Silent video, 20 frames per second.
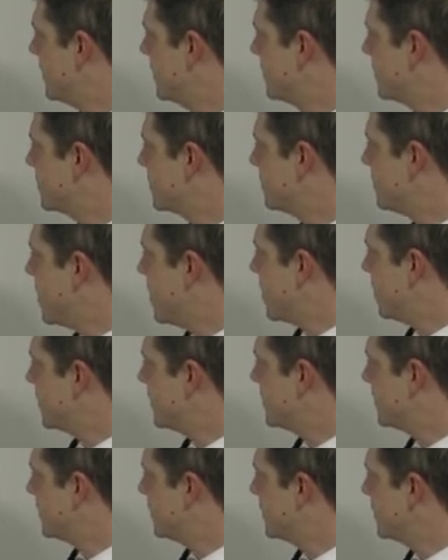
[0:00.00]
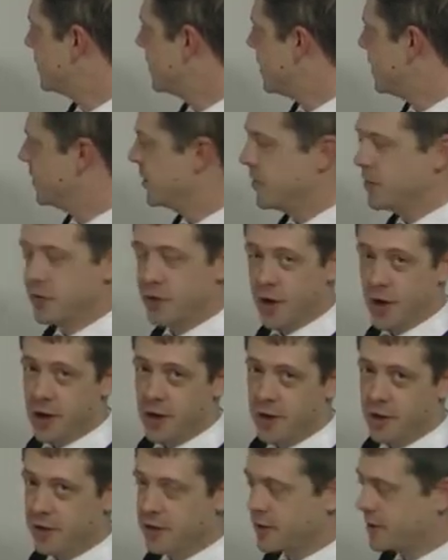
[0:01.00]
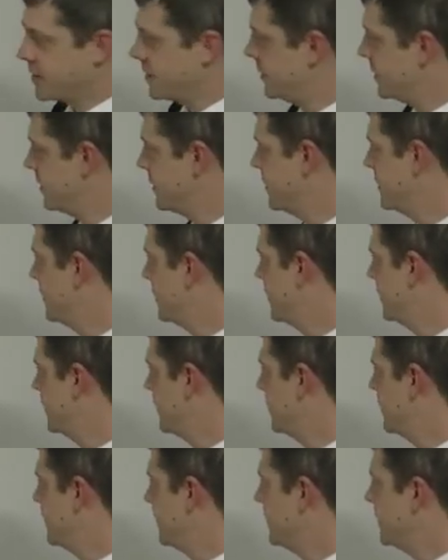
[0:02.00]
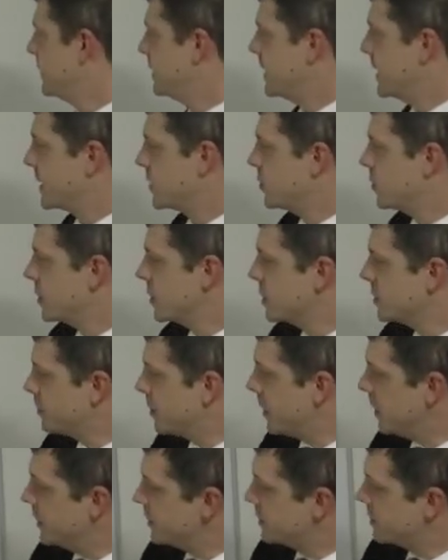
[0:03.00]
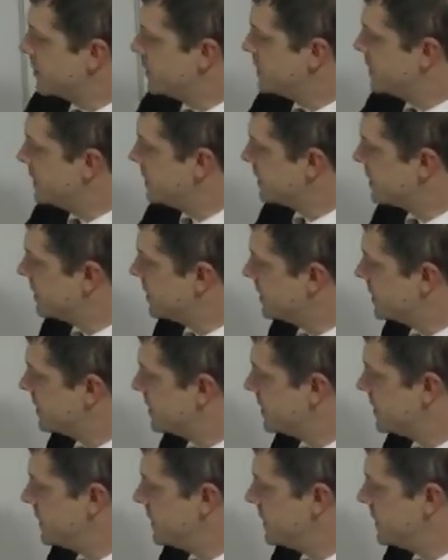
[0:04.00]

and smaller on those arcs. That corresponds to the distances